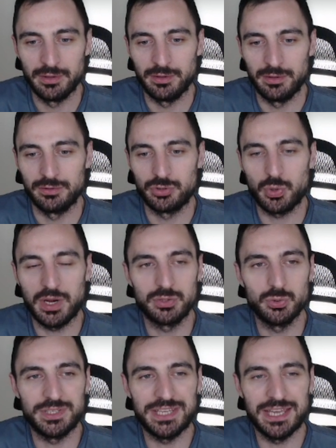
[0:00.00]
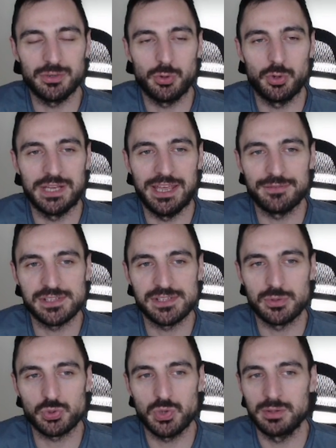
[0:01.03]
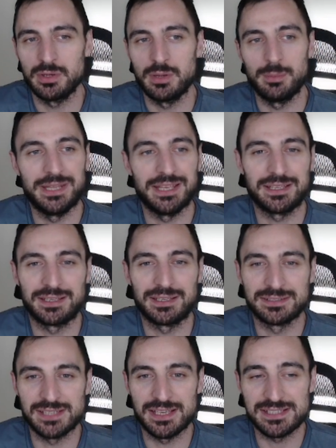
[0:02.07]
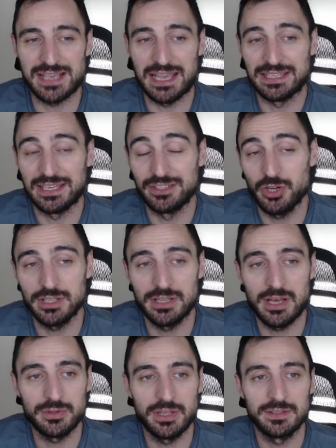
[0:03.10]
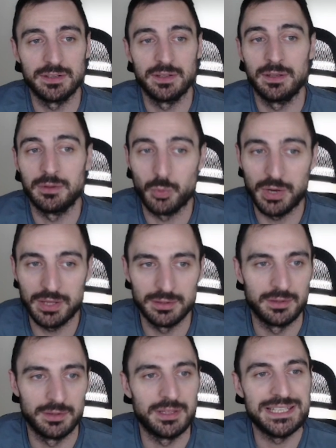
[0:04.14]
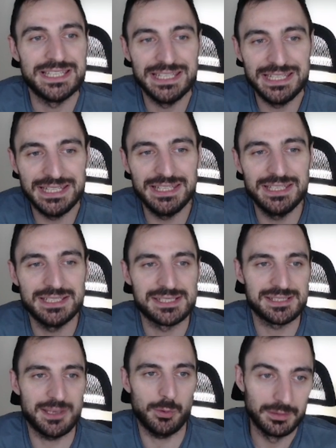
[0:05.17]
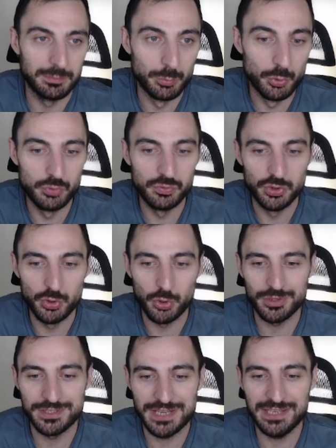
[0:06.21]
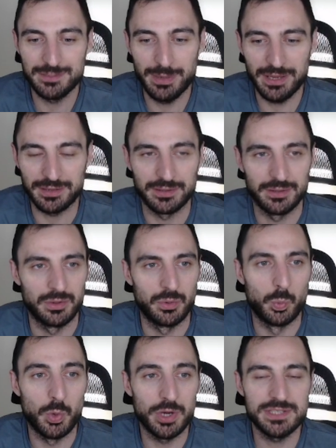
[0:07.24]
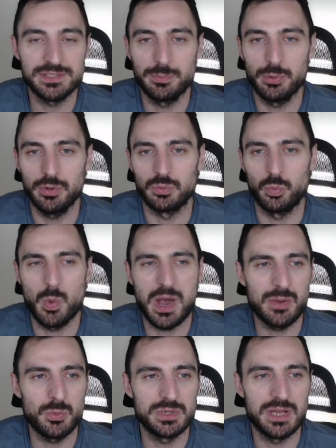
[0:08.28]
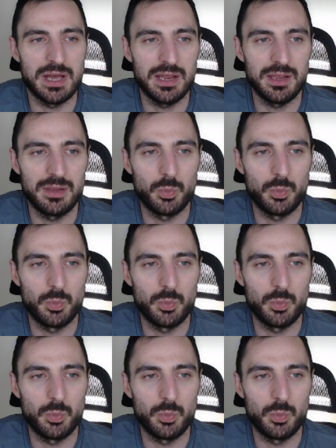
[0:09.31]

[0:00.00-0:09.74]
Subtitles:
trying to get on F7 square. Black says, I cannot allow that. Well, E7, move your knight back. What is the point? Why would I